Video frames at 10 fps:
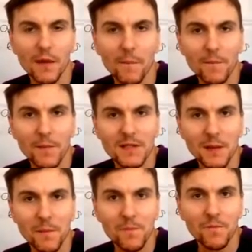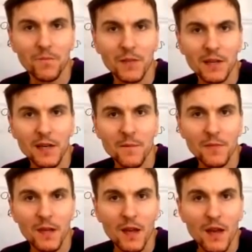that, is it? Okay?
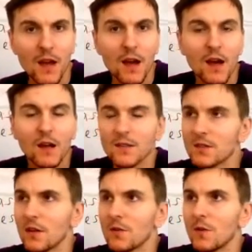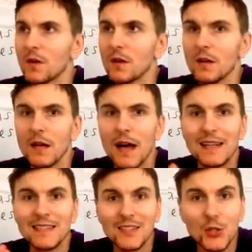So,
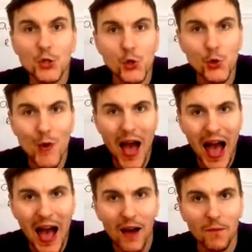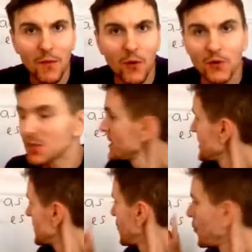est-ce que tu as
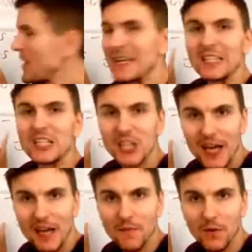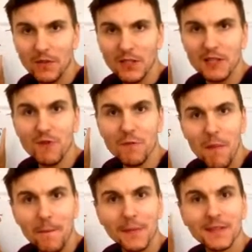mangé? Oui, j'ai mangé.
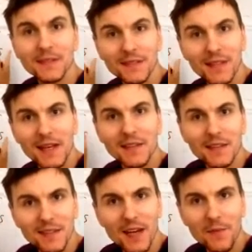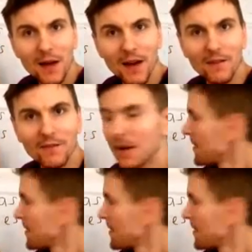Remember to stay in the same have.